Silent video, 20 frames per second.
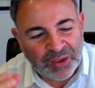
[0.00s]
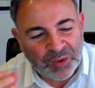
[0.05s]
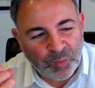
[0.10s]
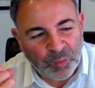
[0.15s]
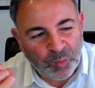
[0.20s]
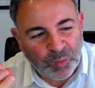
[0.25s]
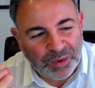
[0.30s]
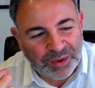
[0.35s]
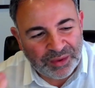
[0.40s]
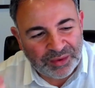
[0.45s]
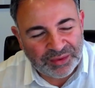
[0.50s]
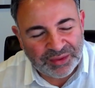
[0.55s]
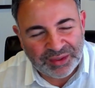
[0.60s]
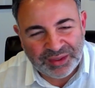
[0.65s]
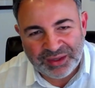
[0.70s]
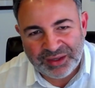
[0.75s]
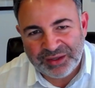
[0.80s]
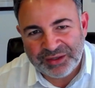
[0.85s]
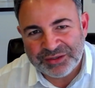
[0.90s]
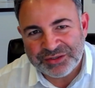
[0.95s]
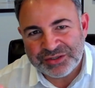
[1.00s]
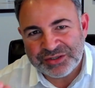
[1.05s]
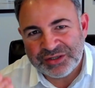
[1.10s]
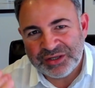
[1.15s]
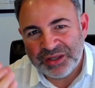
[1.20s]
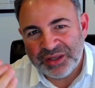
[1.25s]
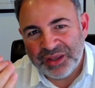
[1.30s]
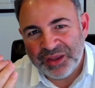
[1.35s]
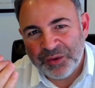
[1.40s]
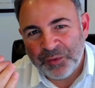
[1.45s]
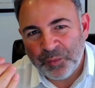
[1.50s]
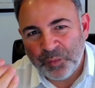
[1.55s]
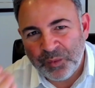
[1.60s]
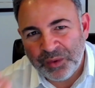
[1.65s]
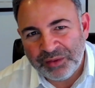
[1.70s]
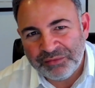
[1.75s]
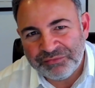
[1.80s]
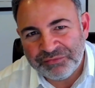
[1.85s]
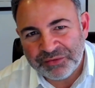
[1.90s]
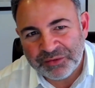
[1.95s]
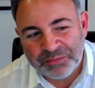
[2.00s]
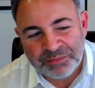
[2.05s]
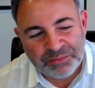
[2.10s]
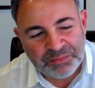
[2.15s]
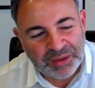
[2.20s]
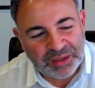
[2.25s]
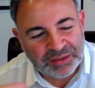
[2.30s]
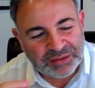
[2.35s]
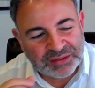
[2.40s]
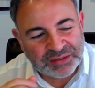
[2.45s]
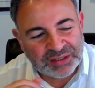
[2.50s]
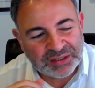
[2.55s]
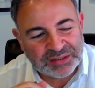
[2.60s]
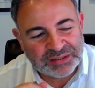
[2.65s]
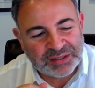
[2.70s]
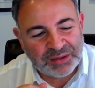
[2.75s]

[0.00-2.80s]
well-aged, well-fermented